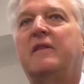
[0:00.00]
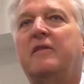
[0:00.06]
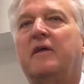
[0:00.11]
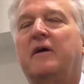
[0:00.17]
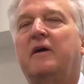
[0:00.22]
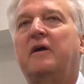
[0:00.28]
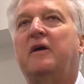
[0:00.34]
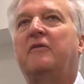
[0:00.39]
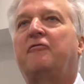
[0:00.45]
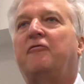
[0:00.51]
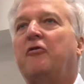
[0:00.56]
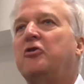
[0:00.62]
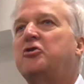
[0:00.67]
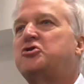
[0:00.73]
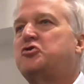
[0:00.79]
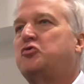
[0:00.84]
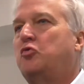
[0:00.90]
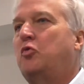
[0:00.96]
The
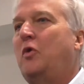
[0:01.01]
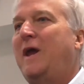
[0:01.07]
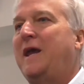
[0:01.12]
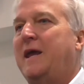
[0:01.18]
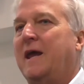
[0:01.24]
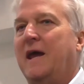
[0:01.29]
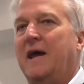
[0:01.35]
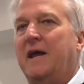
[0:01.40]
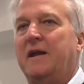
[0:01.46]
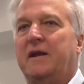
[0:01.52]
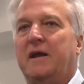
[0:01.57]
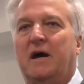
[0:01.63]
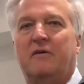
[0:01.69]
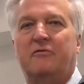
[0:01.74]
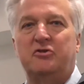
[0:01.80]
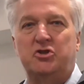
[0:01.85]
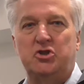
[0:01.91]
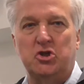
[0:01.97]
first weekend
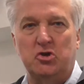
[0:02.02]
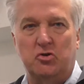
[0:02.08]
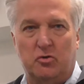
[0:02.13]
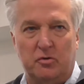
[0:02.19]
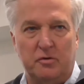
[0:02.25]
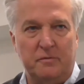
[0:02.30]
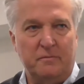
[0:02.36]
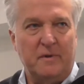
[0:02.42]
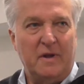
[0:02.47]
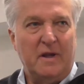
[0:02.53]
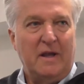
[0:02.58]
of June,